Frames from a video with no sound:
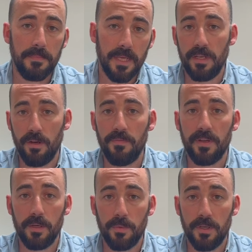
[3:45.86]
in an
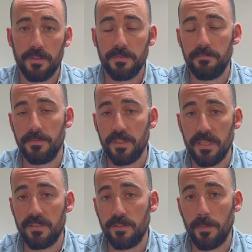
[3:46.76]
offline world,
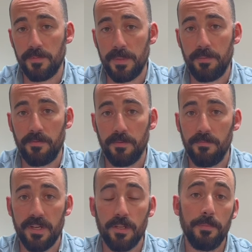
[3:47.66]
it stops people from
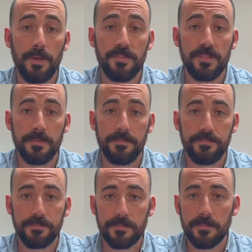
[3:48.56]
reading your post.
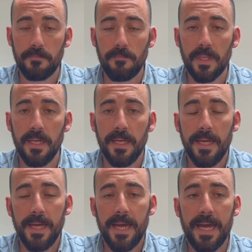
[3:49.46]

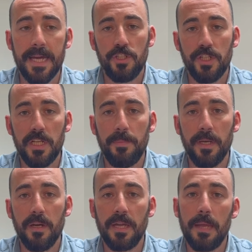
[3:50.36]
And
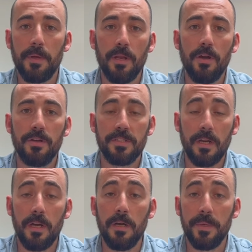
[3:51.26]
GDPR came along to
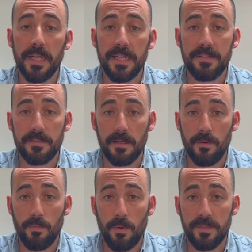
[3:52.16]
harmonize
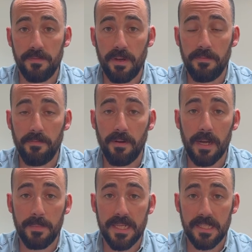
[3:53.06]
what was a very
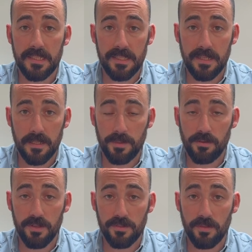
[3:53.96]
fragmented setup
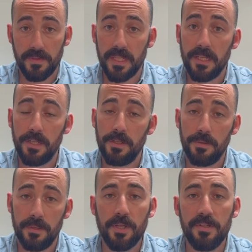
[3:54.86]
across all of the EU,
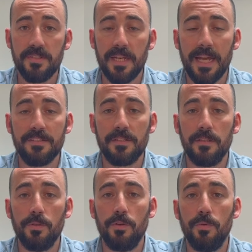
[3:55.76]
because the last
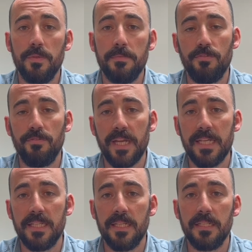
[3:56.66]
law was
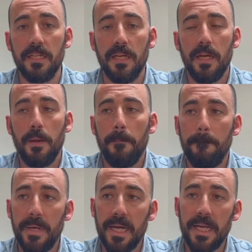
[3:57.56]
created
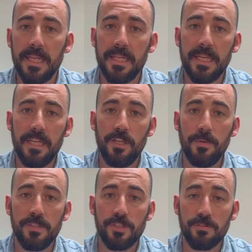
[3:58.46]
by the EU
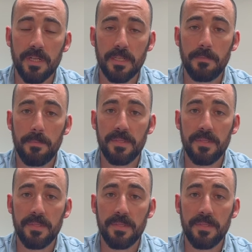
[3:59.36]
instructing member